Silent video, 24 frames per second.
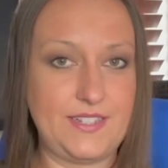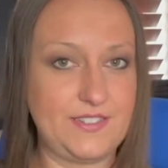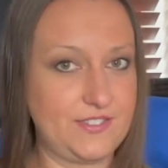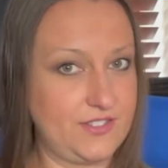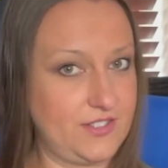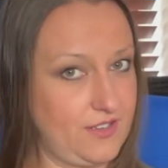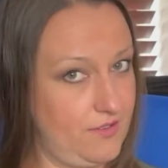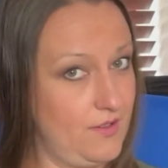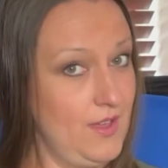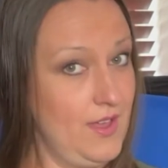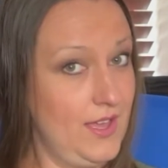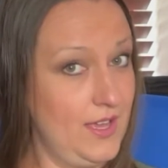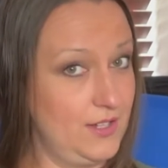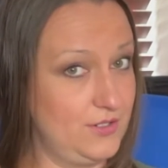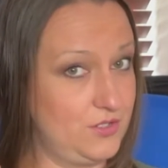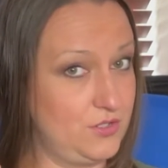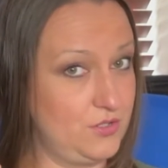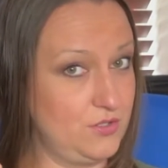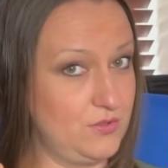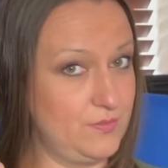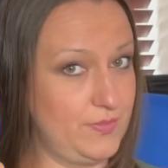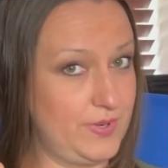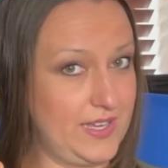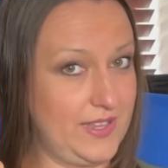So
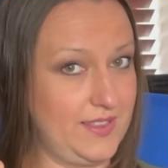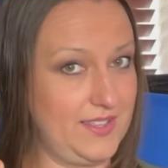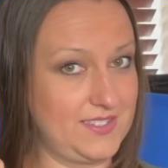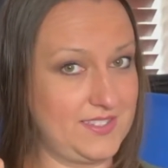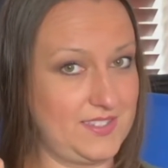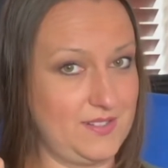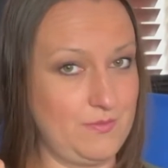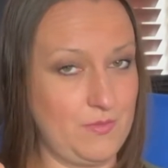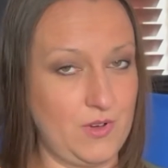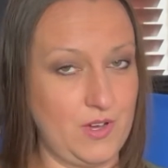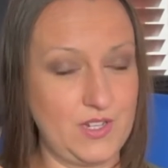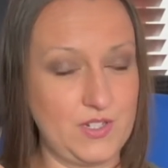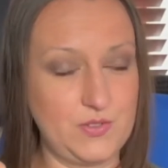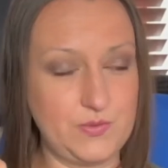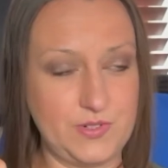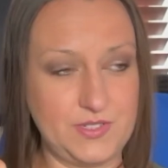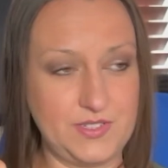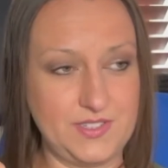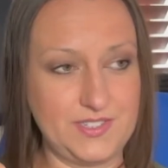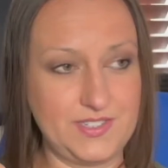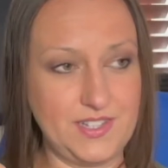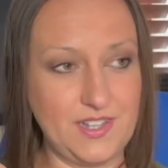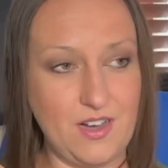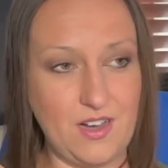do bear this in mind when
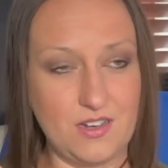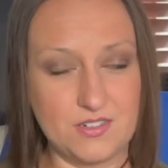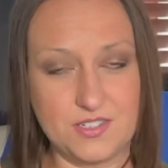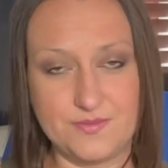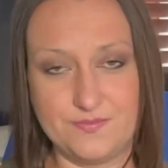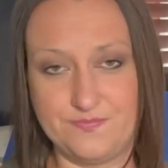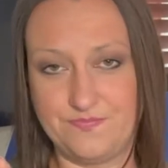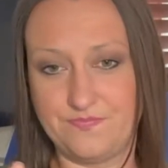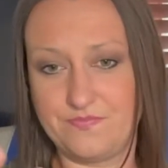you start.